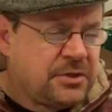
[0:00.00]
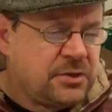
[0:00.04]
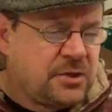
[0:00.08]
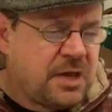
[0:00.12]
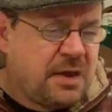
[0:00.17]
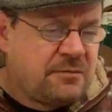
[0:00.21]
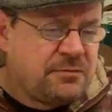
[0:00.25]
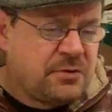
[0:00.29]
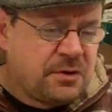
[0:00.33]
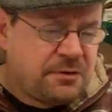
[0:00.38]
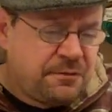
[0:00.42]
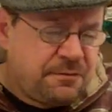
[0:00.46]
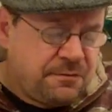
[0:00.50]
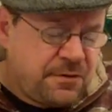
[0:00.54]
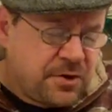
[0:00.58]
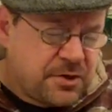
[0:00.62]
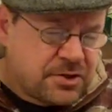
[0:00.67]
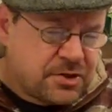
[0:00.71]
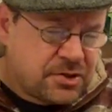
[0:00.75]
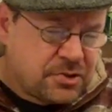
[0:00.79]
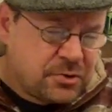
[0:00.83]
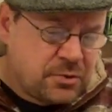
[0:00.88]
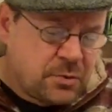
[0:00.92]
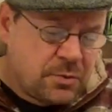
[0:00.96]
and you have your
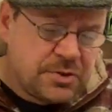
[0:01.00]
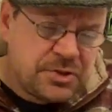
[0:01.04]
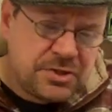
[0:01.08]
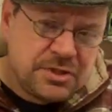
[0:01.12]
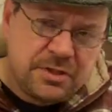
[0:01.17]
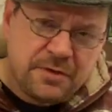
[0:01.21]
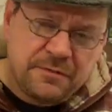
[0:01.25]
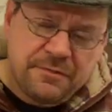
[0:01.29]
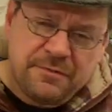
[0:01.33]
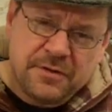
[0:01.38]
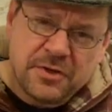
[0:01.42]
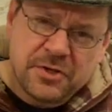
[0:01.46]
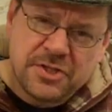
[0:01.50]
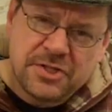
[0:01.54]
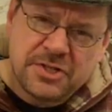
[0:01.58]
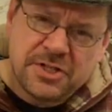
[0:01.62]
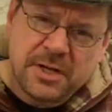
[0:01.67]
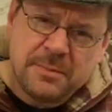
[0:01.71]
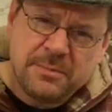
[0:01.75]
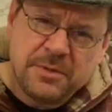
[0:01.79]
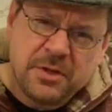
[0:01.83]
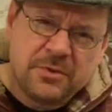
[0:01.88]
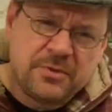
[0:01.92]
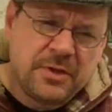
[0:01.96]
first nose and your first
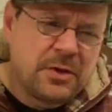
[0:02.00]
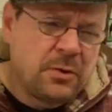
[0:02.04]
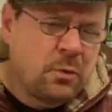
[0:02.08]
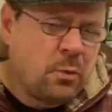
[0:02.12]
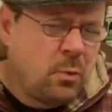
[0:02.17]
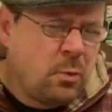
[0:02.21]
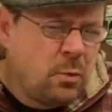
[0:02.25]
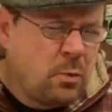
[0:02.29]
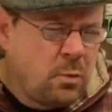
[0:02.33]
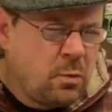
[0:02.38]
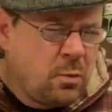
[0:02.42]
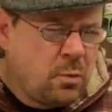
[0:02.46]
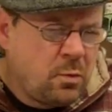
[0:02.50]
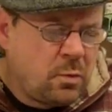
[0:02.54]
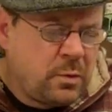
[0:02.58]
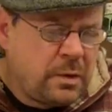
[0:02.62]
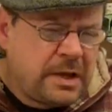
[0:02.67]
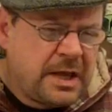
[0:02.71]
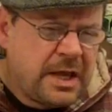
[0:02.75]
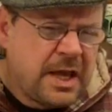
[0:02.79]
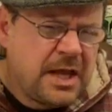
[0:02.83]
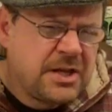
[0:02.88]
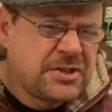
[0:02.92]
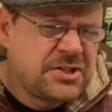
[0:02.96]
sip and you think,
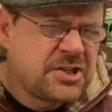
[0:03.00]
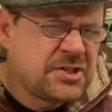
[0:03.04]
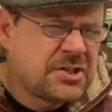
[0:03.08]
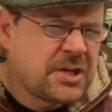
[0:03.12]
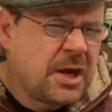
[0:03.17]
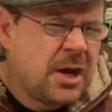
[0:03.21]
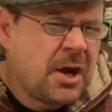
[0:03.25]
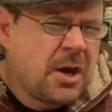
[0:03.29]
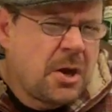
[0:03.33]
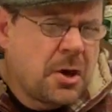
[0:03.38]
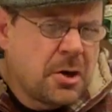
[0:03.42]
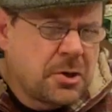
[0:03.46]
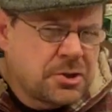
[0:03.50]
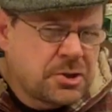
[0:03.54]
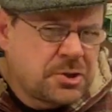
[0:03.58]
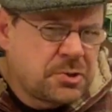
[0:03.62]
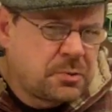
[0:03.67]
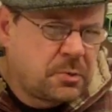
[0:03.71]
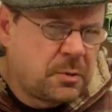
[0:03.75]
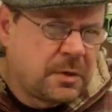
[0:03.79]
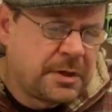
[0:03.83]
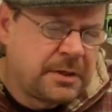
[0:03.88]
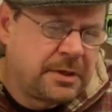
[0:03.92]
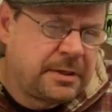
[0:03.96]
oh, this is a
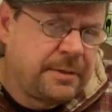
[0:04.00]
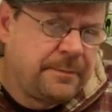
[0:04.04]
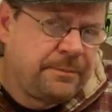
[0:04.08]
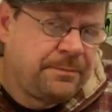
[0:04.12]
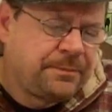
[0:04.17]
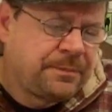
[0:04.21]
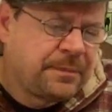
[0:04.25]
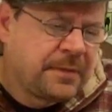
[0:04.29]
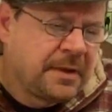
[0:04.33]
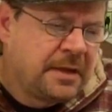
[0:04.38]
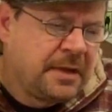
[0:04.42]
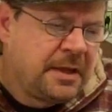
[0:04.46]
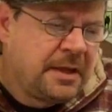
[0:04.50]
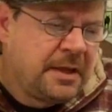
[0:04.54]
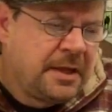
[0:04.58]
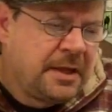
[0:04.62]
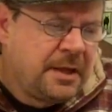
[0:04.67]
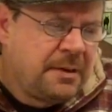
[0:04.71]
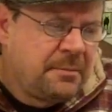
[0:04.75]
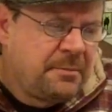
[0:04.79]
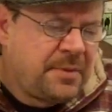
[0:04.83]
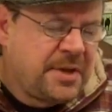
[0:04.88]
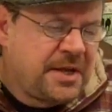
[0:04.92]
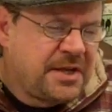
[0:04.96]
harsh one.
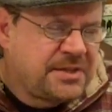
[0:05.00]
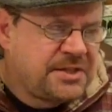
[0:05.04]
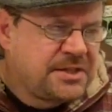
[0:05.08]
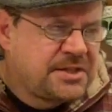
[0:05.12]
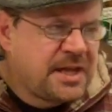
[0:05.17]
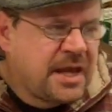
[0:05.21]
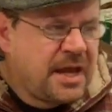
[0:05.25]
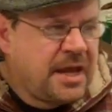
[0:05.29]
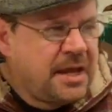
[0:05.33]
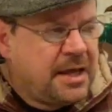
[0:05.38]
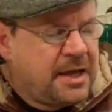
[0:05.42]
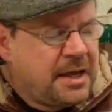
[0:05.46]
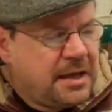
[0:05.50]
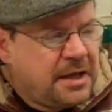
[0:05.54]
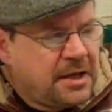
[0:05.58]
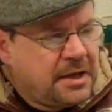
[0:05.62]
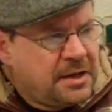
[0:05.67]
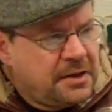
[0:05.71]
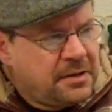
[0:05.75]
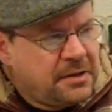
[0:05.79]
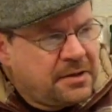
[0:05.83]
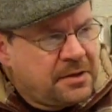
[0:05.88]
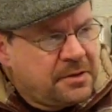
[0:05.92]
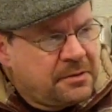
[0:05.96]
But uh,
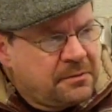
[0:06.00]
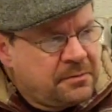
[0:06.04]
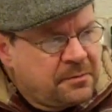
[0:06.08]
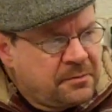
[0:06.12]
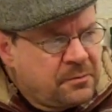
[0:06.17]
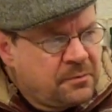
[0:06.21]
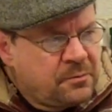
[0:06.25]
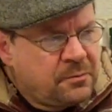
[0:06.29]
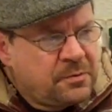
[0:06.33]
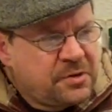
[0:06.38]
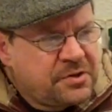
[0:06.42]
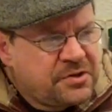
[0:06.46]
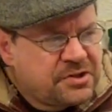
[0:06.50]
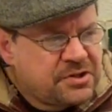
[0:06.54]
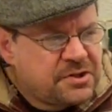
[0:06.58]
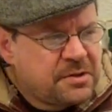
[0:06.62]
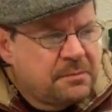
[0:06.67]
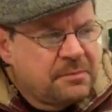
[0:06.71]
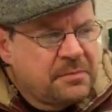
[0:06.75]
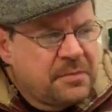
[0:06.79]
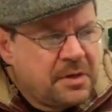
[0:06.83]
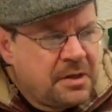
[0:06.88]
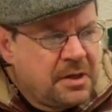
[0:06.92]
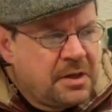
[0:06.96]
with
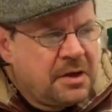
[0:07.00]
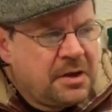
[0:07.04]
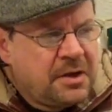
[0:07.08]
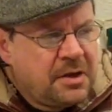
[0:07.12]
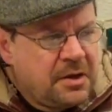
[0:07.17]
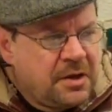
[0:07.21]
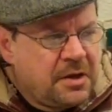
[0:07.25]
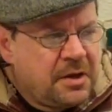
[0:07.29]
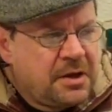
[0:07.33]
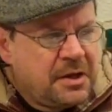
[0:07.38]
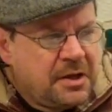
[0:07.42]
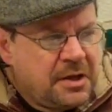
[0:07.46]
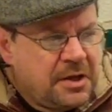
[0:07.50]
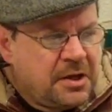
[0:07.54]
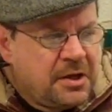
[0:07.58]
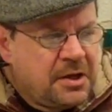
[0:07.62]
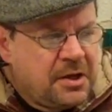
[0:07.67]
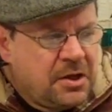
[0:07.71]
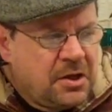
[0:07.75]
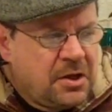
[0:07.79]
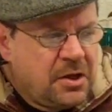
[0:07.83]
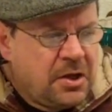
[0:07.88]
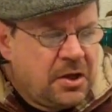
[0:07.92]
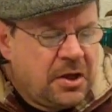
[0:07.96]
some
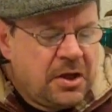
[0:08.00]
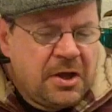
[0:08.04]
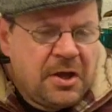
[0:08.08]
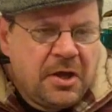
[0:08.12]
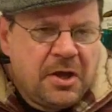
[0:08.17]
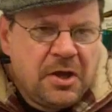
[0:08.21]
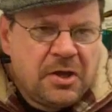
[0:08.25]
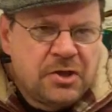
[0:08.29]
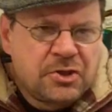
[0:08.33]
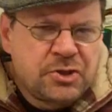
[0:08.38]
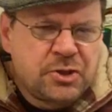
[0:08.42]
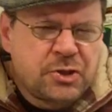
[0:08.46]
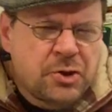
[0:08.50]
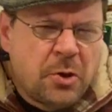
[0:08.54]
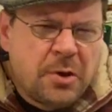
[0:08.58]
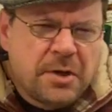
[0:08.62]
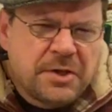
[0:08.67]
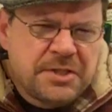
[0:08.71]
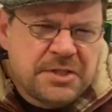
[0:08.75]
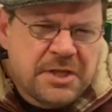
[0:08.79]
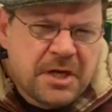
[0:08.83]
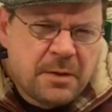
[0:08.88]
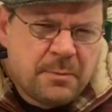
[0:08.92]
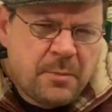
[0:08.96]

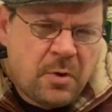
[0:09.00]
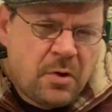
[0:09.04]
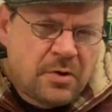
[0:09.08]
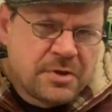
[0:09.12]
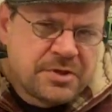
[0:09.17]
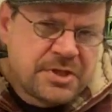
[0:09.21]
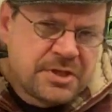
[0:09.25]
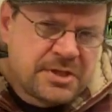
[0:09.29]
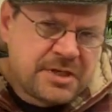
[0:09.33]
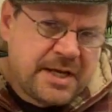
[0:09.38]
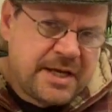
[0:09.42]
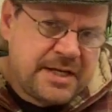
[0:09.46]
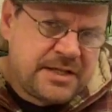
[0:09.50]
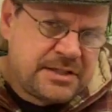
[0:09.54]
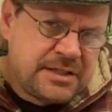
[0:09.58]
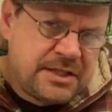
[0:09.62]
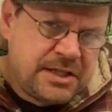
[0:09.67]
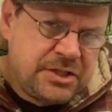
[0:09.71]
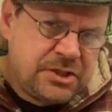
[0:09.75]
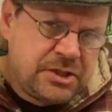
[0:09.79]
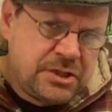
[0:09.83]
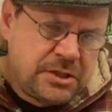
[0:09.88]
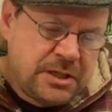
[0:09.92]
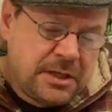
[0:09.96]
short-term
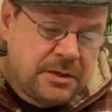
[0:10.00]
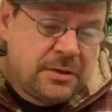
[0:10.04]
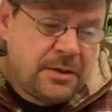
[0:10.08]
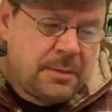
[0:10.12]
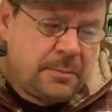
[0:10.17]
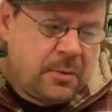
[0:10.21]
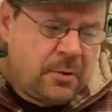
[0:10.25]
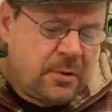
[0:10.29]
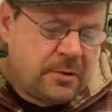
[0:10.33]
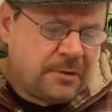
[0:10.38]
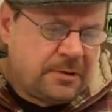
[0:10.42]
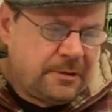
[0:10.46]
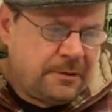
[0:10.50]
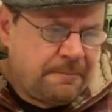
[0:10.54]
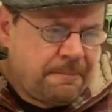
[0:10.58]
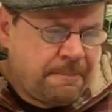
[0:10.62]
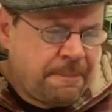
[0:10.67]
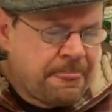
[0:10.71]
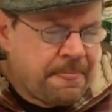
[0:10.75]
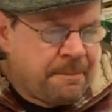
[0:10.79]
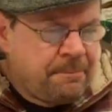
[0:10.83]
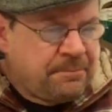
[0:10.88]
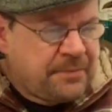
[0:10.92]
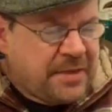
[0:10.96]
oxidization in the bottle,
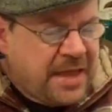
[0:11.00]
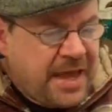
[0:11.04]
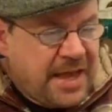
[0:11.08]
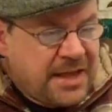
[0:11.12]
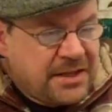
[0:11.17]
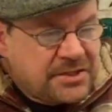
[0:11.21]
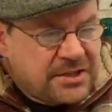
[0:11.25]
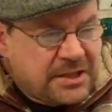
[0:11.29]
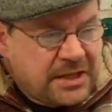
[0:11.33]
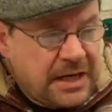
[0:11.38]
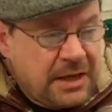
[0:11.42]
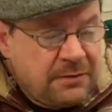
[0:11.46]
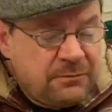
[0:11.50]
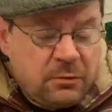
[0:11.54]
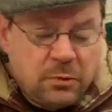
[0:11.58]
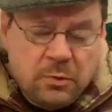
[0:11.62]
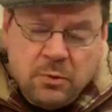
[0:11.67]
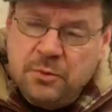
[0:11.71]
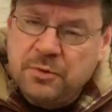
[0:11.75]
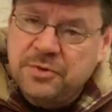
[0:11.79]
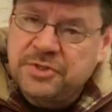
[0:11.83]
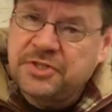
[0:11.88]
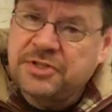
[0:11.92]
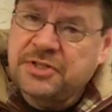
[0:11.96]
as the
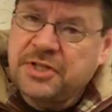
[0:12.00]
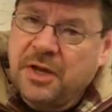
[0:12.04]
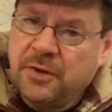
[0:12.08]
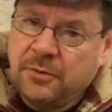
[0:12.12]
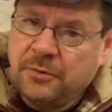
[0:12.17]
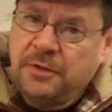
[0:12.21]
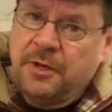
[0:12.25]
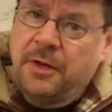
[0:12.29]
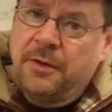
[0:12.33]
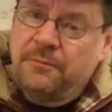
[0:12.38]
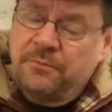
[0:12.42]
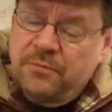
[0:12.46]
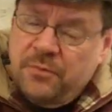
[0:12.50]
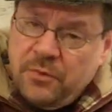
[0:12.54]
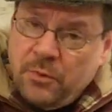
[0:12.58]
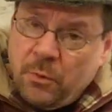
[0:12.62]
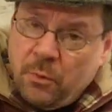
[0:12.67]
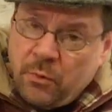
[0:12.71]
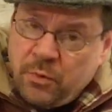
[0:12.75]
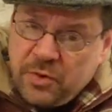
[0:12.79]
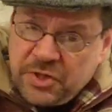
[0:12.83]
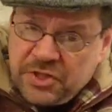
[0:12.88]
level goes down, the